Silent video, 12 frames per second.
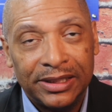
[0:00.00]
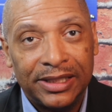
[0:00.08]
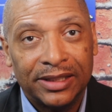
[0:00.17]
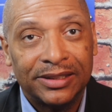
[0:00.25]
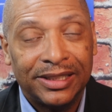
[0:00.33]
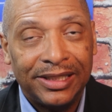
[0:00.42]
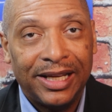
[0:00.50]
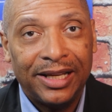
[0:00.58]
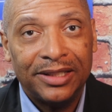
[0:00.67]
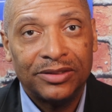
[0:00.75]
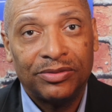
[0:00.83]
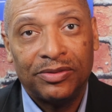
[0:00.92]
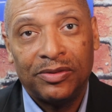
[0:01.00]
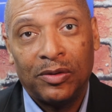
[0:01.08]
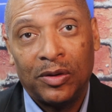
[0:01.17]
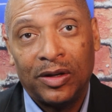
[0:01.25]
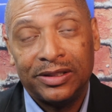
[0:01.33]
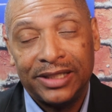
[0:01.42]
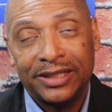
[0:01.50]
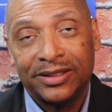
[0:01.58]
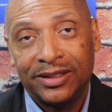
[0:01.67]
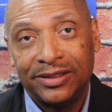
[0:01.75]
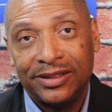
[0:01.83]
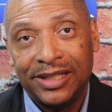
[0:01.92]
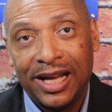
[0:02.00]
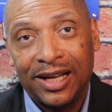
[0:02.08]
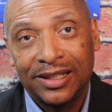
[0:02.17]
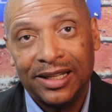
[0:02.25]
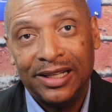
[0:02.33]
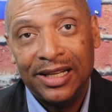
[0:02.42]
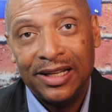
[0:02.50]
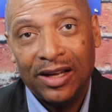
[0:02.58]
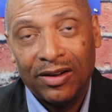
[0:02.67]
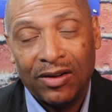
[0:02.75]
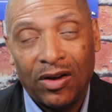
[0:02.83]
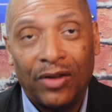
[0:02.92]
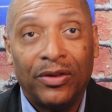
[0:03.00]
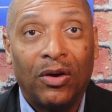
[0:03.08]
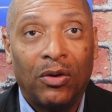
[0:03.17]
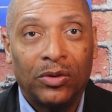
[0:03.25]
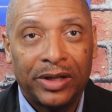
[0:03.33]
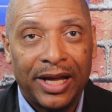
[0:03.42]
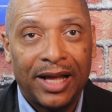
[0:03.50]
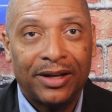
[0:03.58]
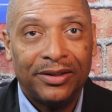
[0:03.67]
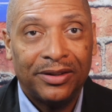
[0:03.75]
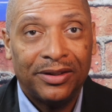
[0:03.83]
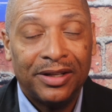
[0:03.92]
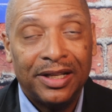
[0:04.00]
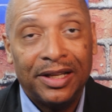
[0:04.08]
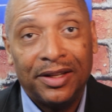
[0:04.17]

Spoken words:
delta days for Tesla stock on the whole calendar.